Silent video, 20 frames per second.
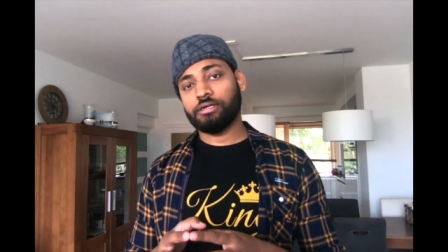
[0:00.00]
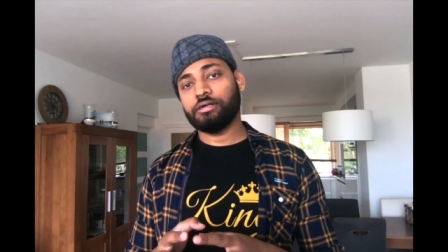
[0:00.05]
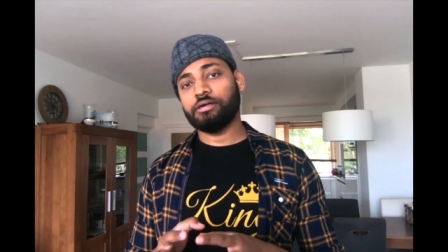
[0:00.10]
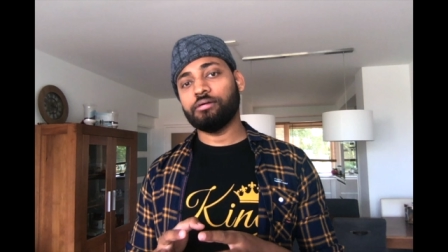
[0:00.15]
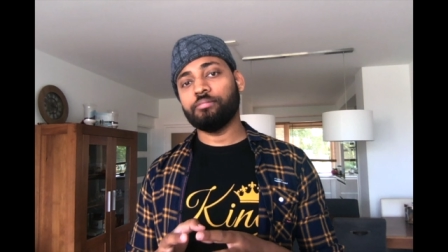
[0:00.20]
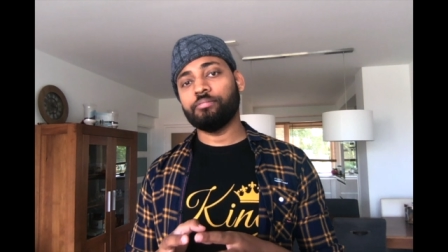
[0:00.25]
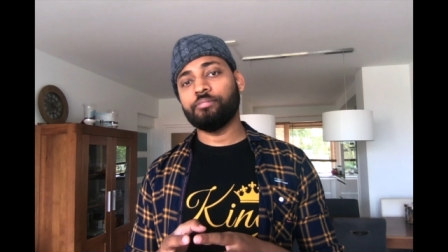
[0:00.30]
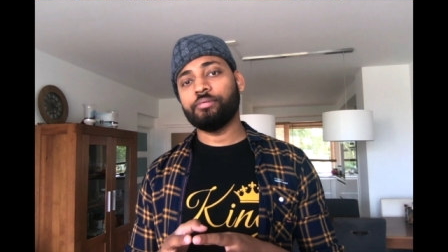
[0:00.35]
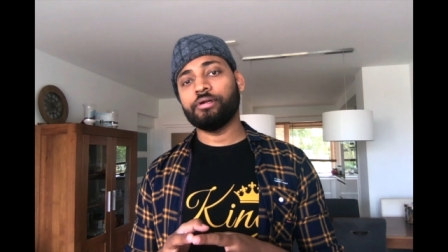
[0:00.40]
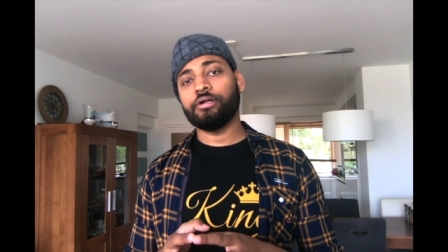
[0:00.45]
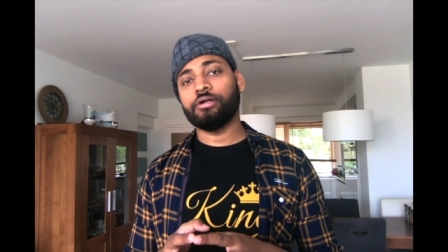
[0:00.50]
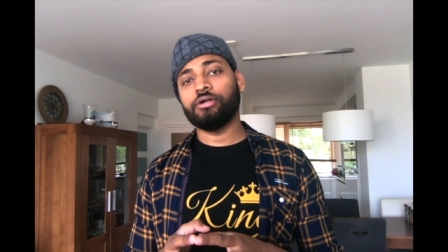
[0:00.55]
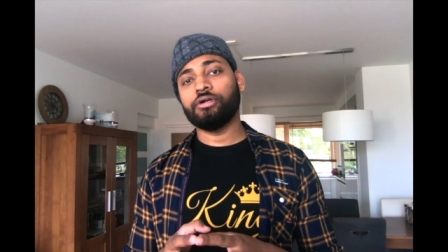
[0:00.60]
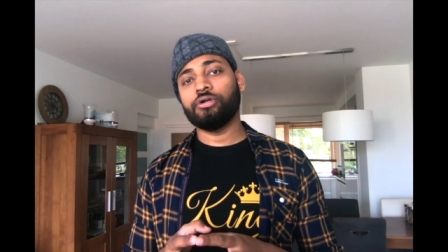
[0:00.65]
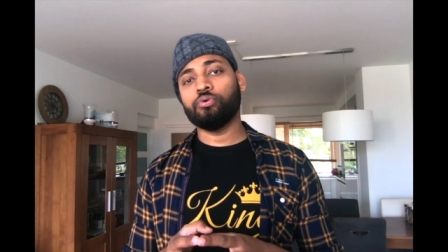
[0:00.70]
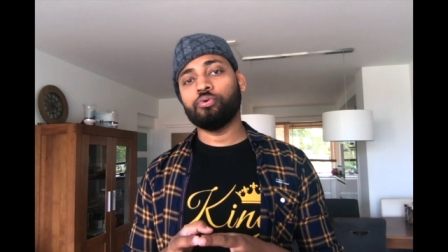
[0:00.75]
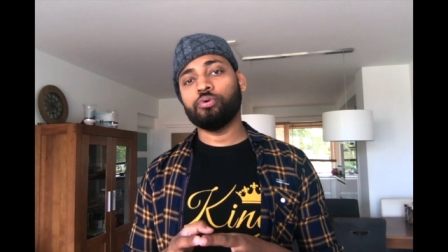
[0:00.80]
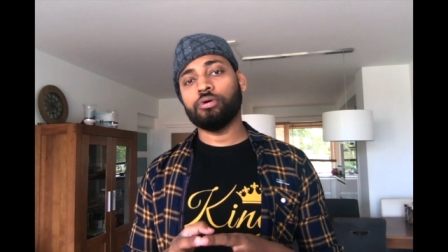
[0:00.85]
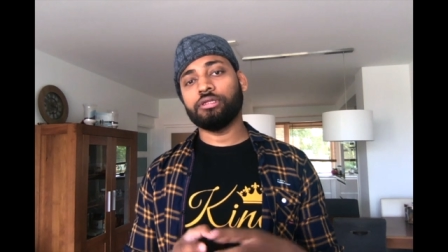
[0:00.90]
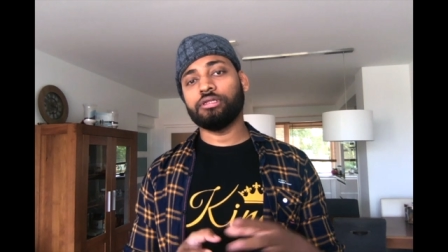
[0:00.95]
compared
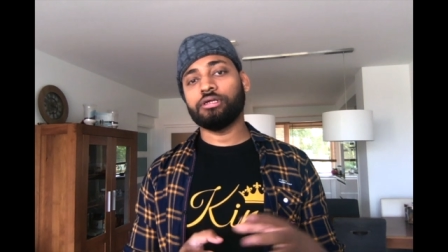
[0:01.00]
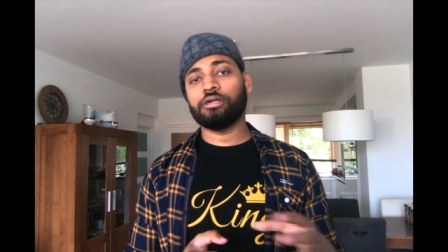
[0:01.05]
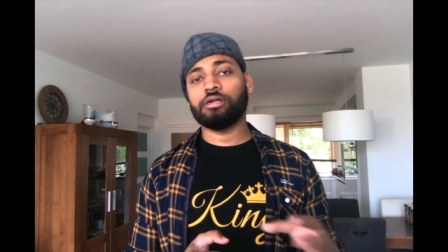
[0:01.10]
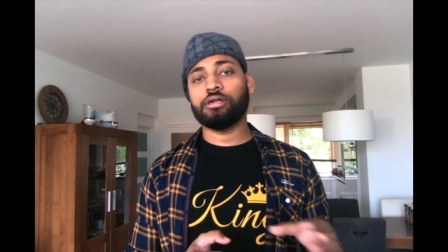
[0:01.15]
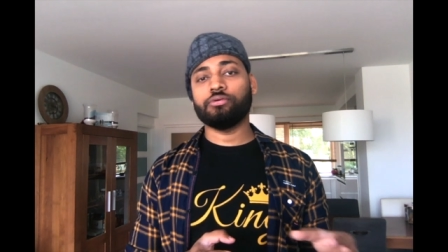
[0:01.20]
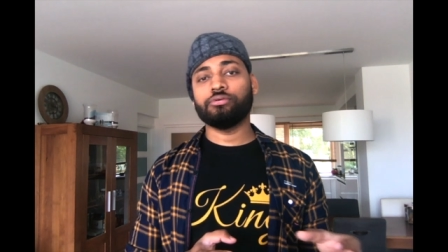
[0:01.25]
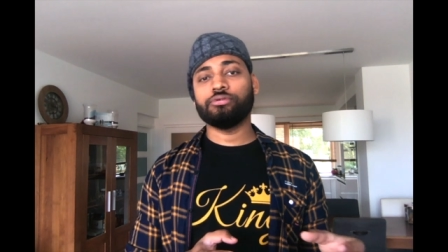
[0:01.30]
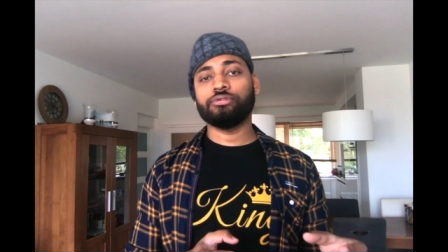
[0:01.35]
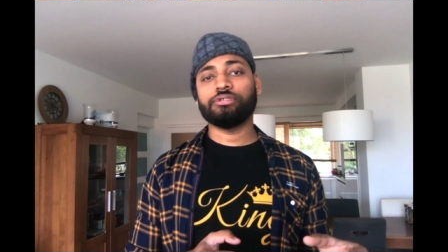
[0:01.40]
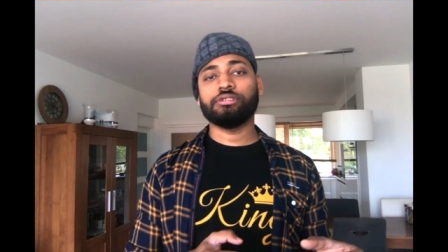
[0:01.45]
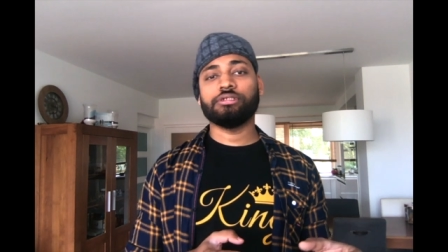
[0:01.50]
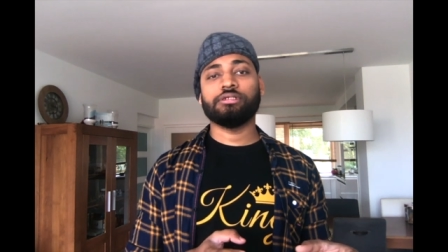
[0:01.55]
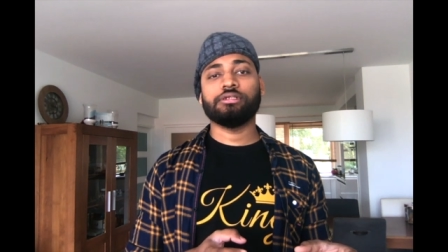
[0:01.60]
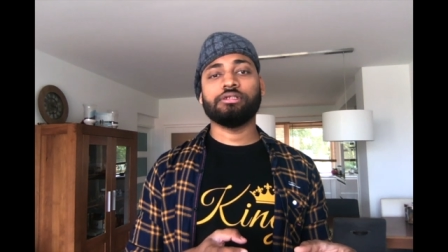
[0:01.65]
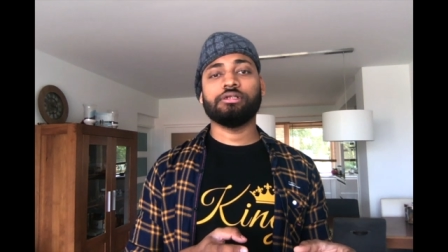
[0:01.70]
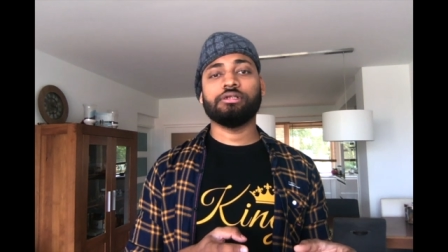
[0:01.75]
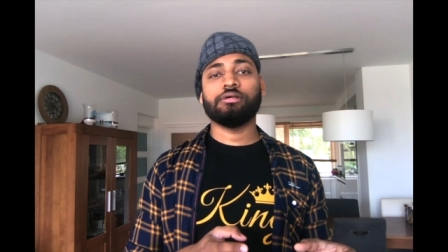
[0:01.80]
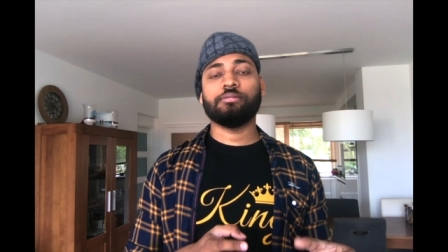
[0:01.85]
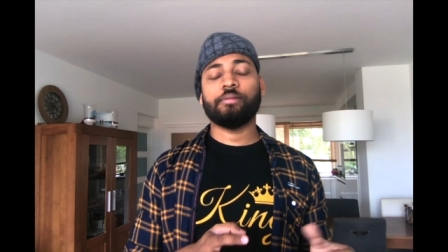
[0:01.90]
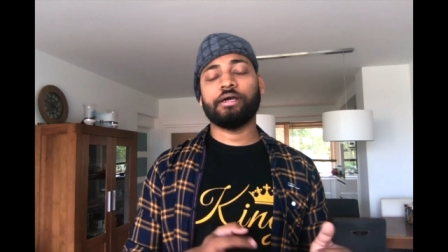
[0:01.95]
to other rounds
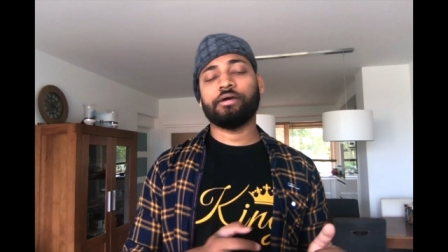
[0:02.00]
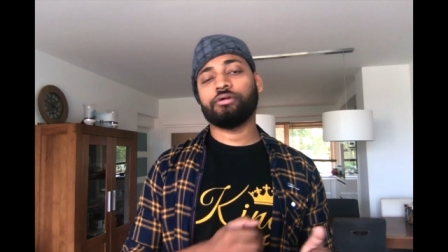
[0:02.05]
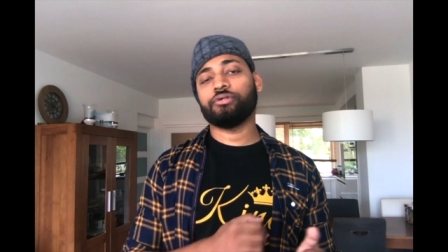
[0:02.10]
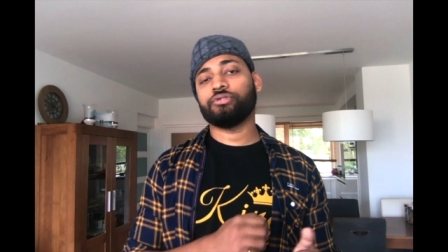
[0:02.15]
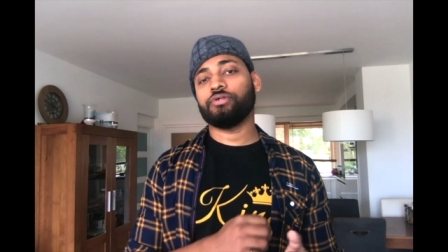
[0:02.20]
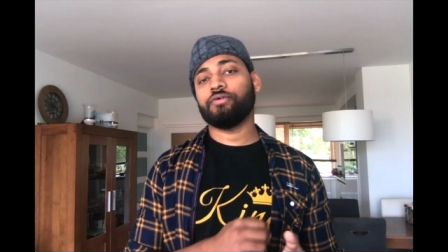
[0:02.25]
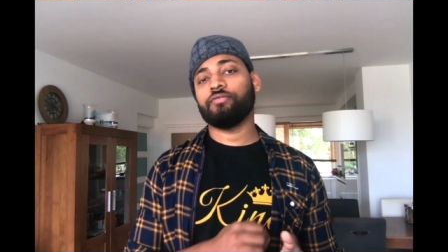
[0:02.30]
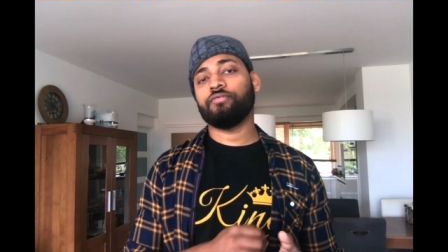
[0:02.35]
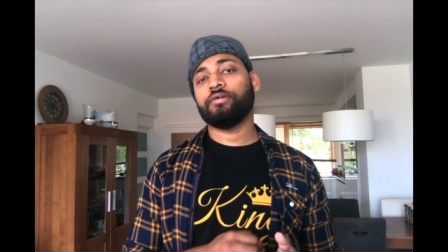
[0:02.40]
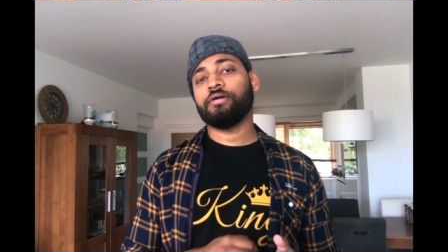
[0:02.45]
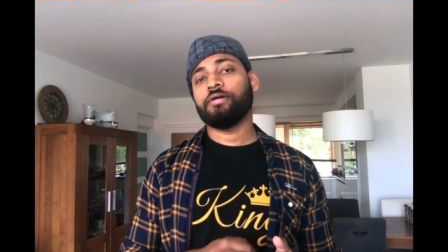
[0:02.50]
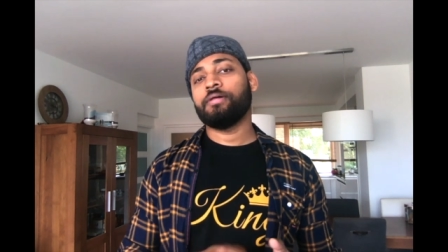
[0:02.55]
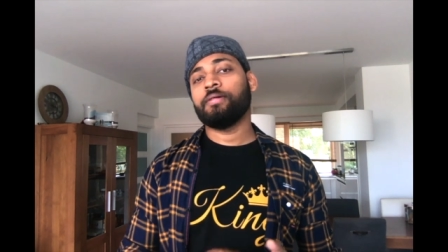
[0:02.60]
in Microsoft.